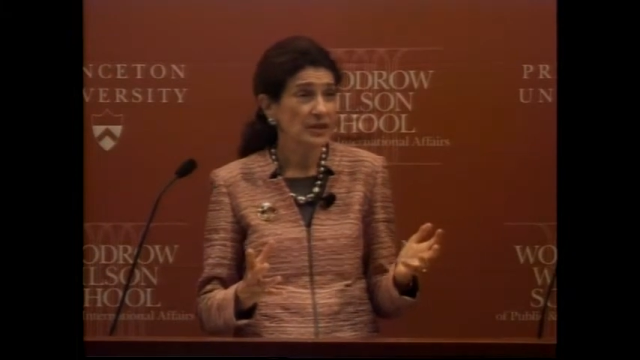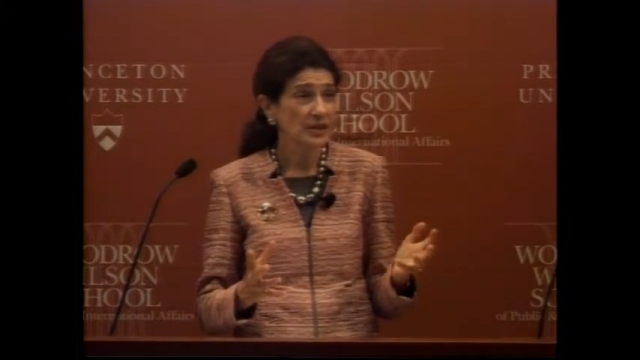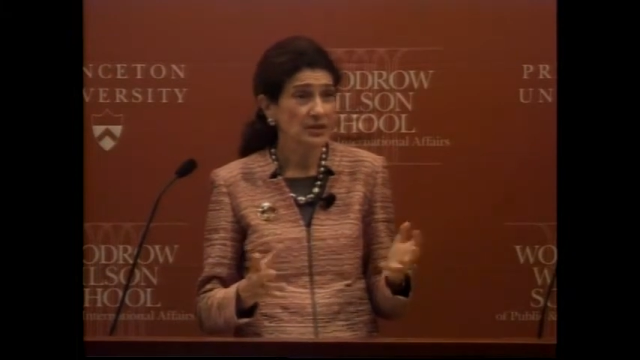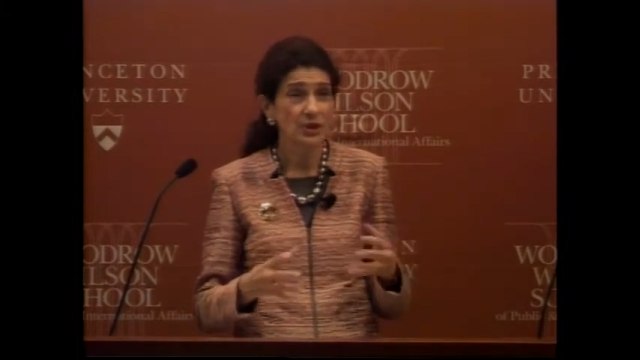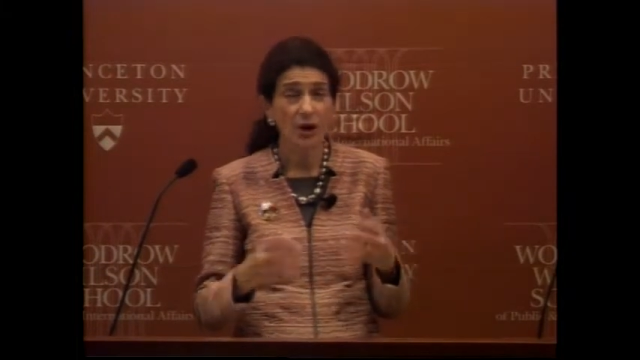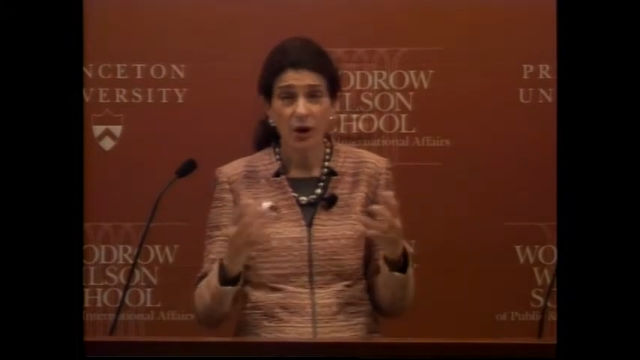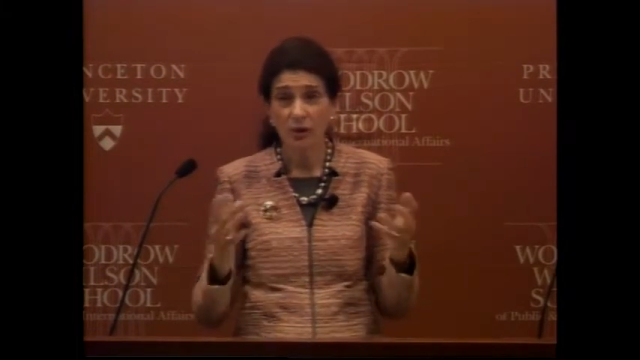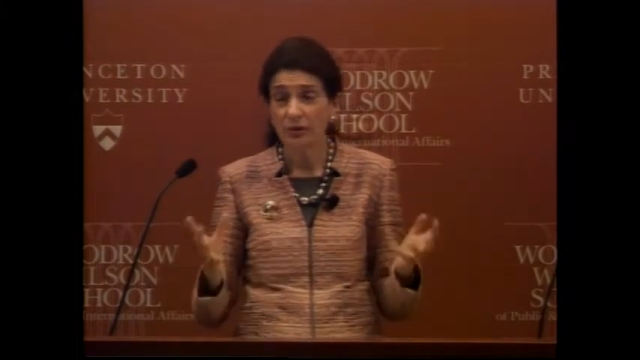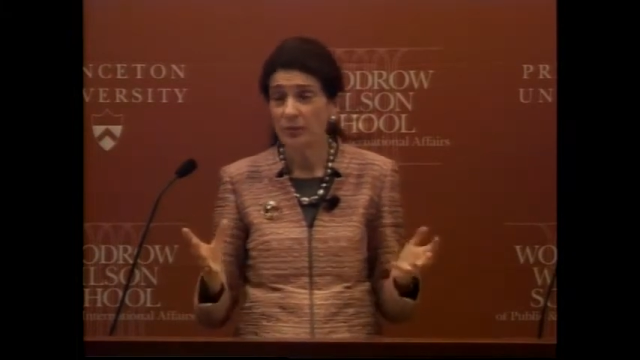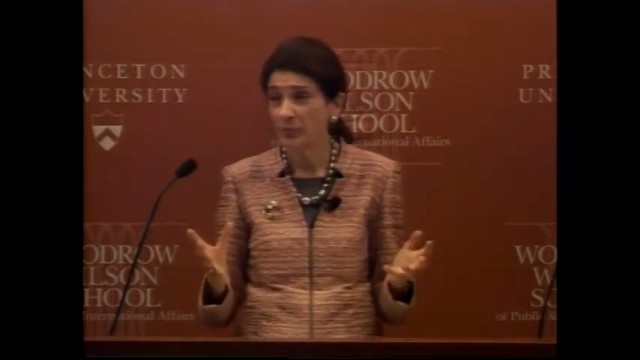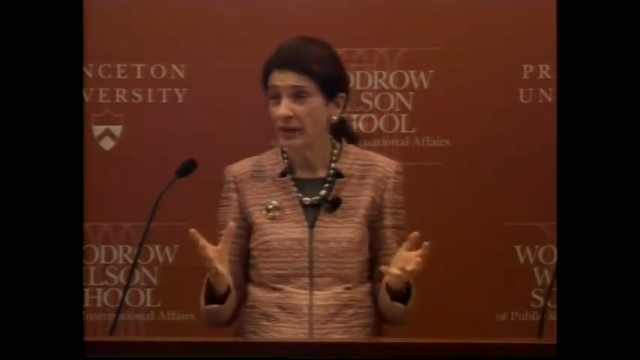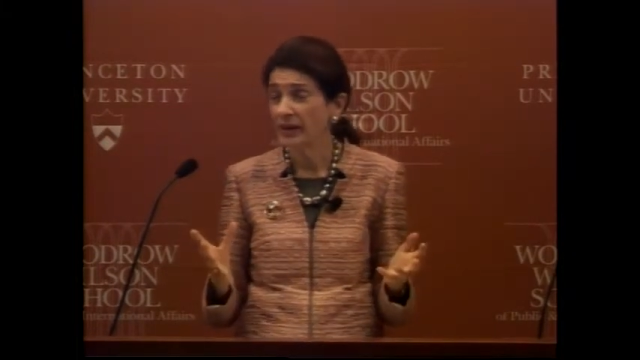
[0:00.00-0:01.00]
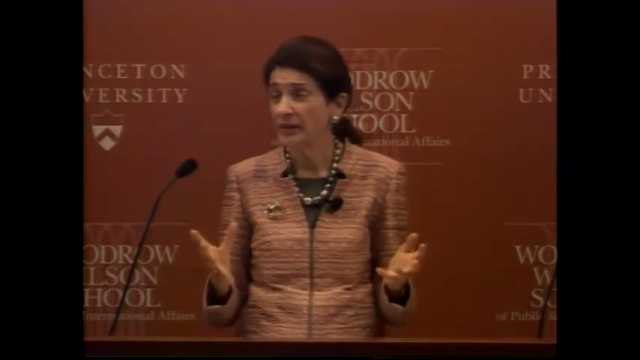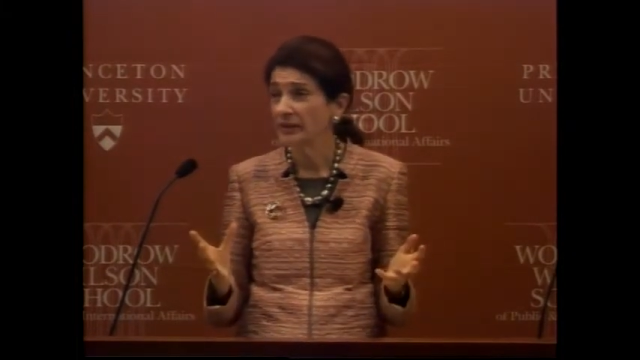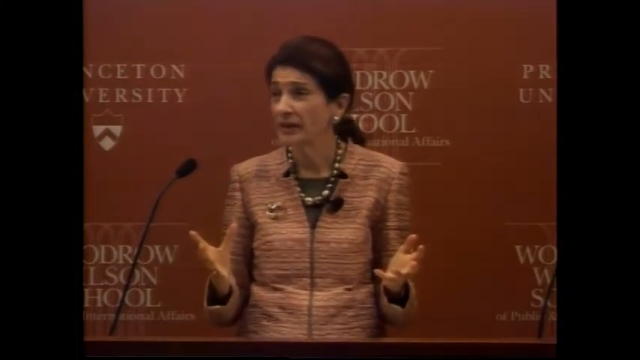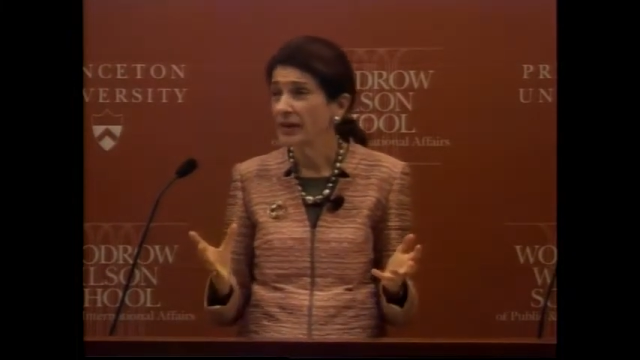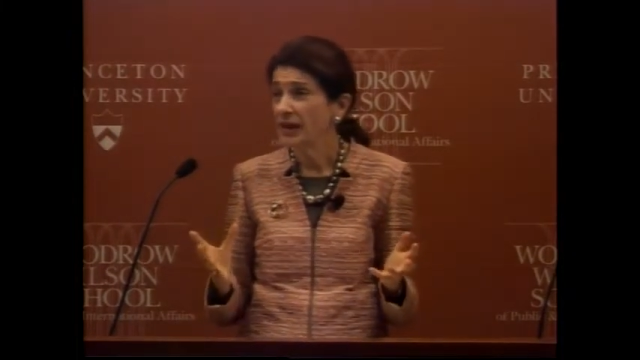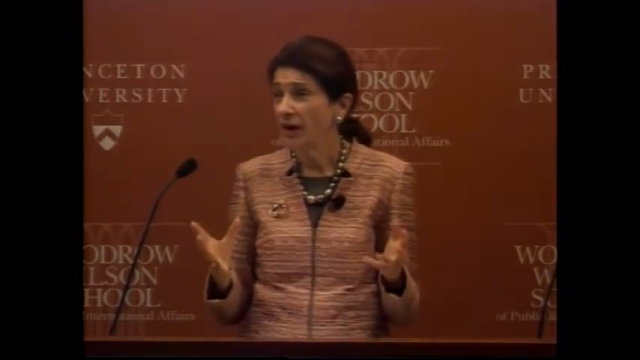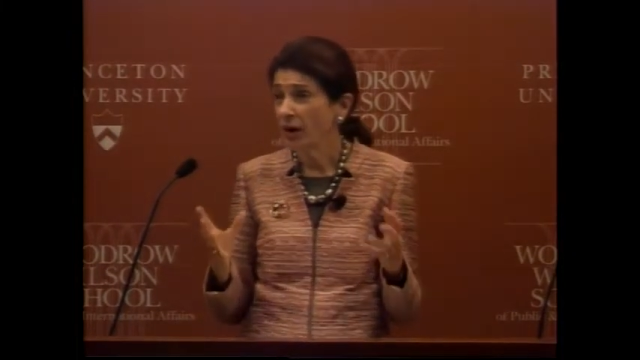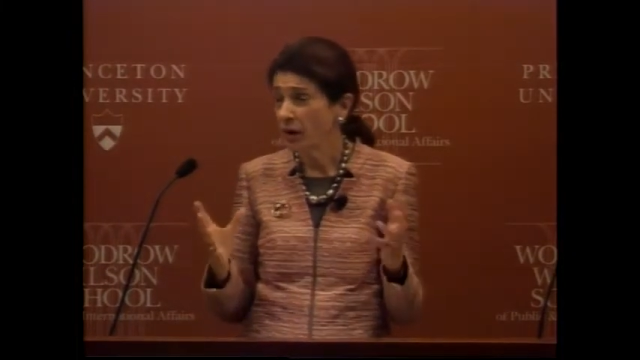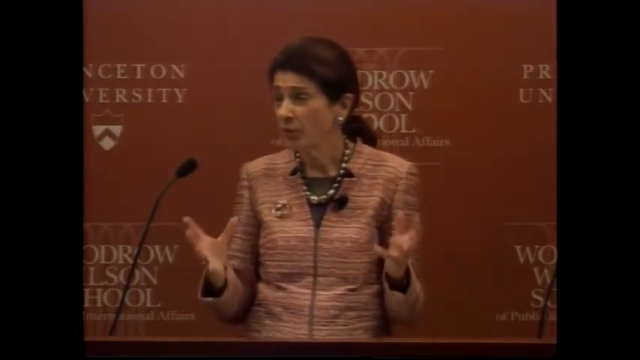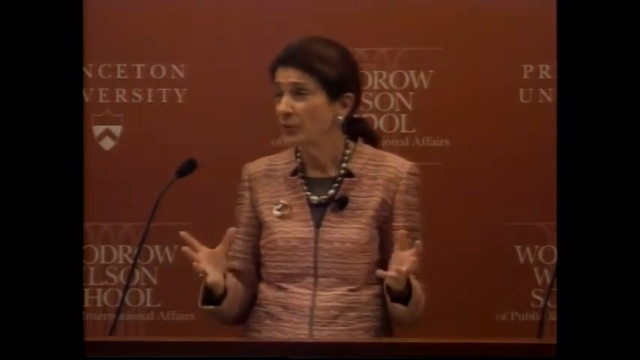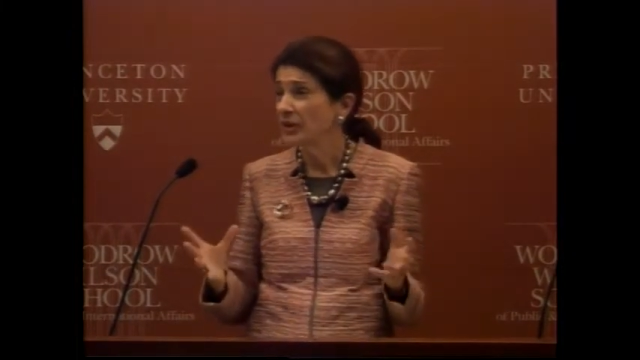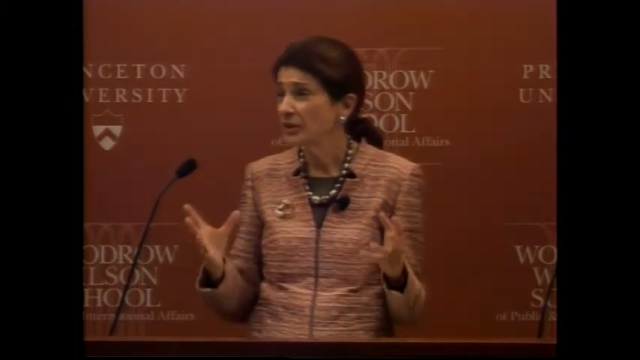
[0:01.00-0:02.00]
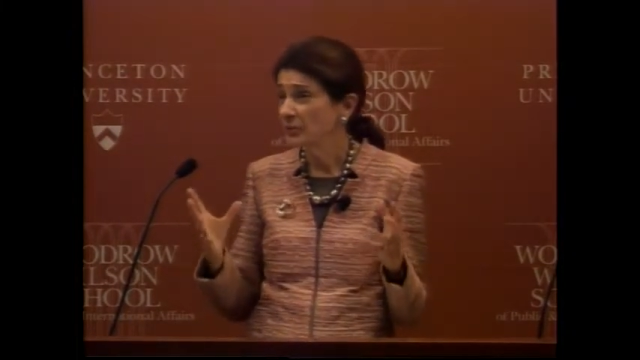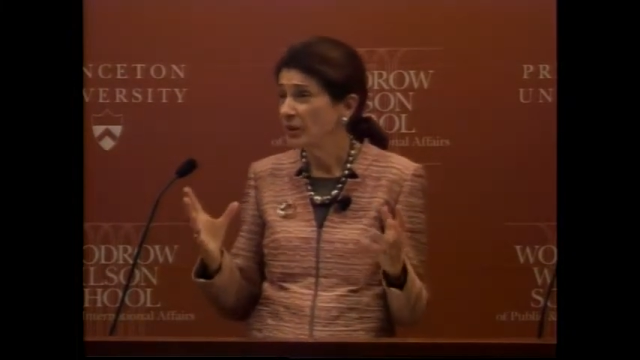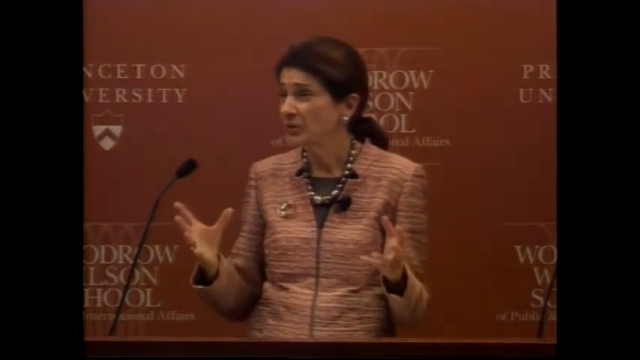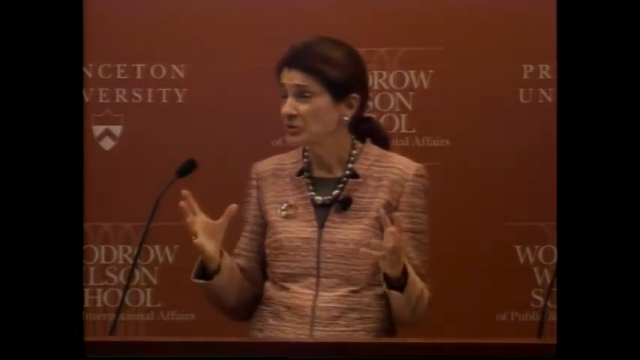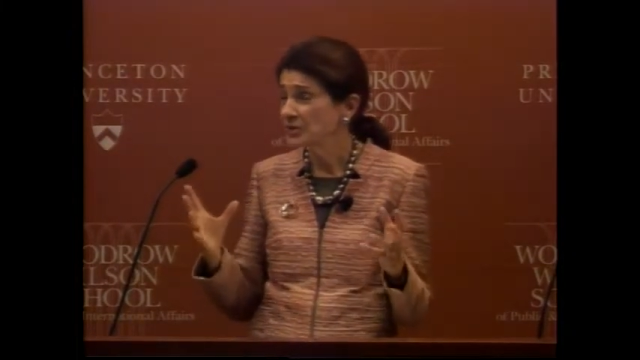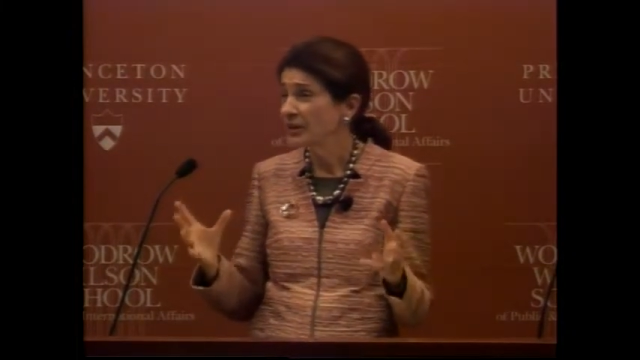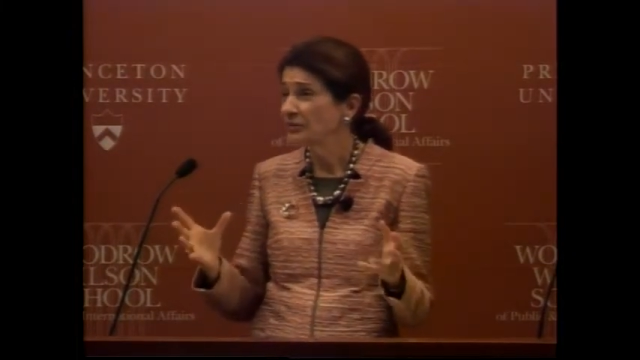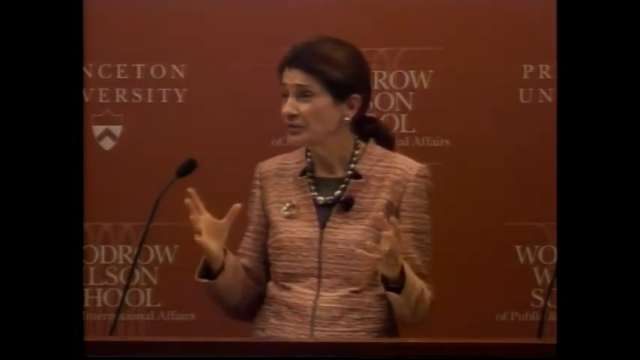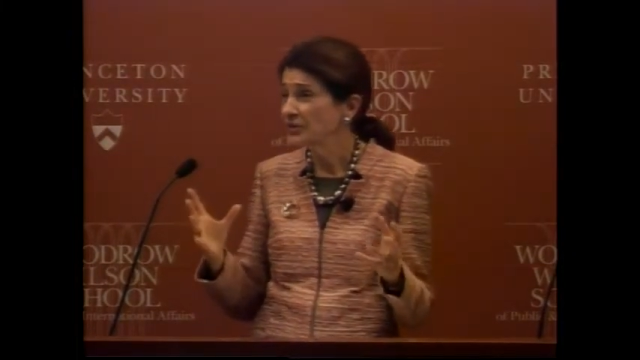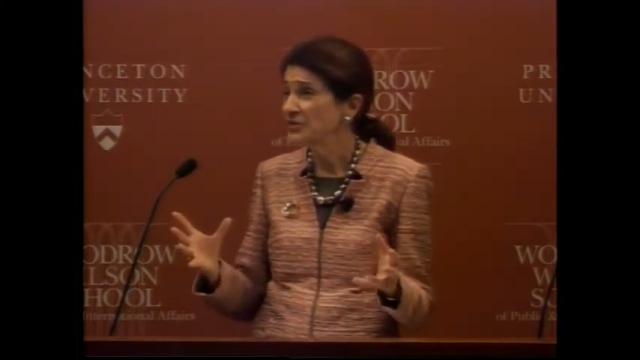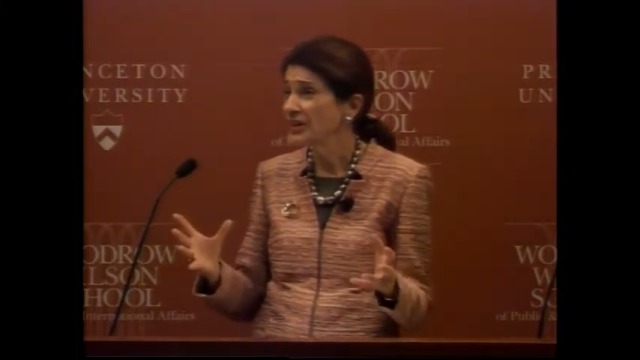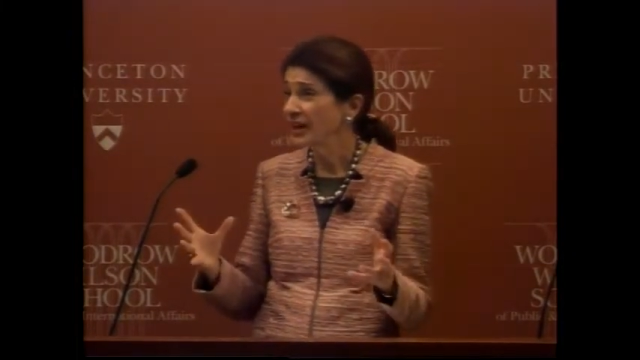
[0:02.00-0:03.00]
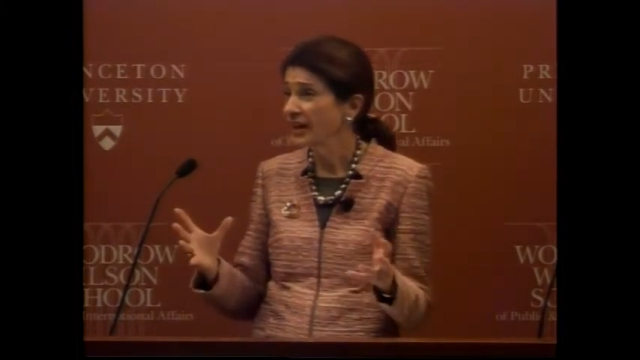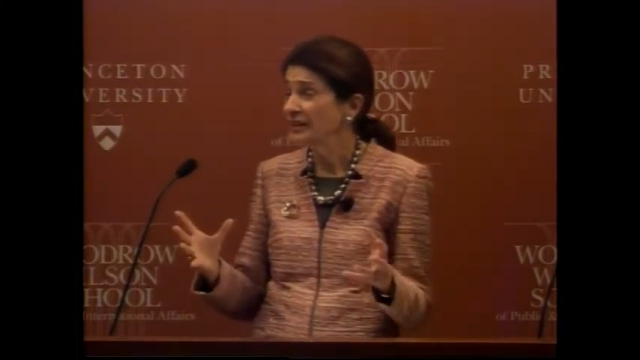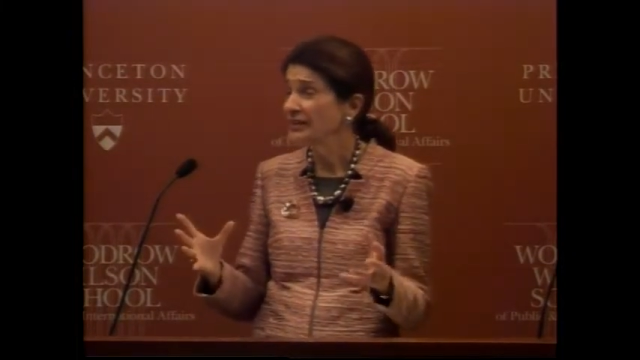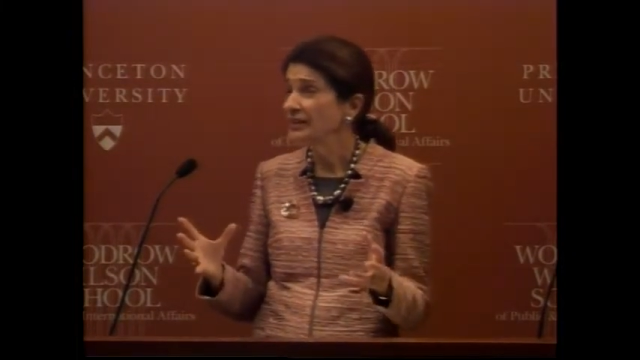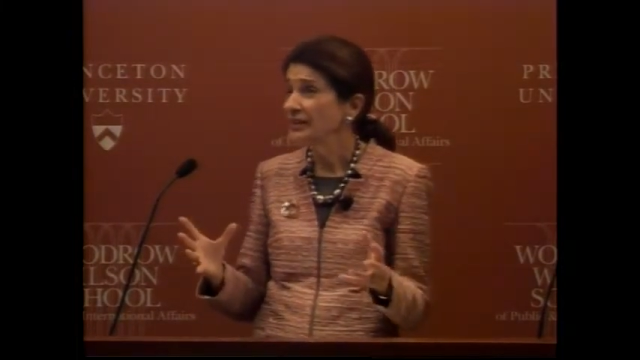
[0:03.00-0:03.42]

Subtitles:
it's all been about self-designed